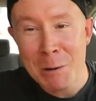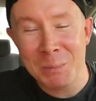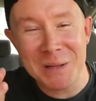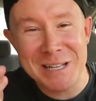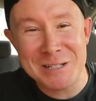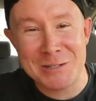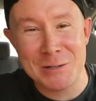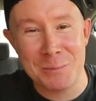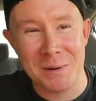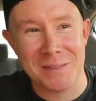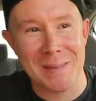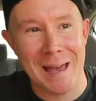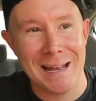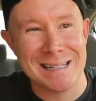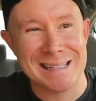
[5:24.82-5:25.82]
Please super
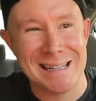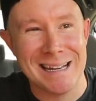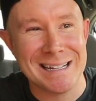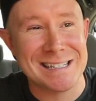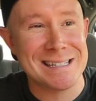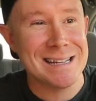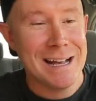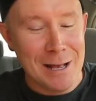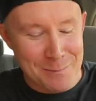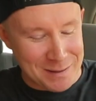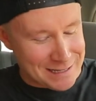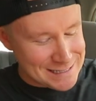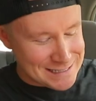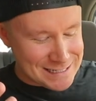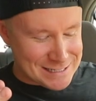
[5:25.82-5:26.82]
thanks this,
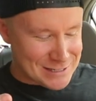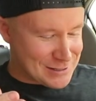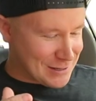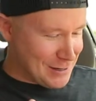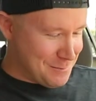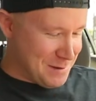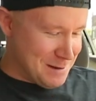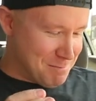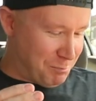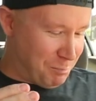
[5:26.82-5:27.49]
because this is gonna be,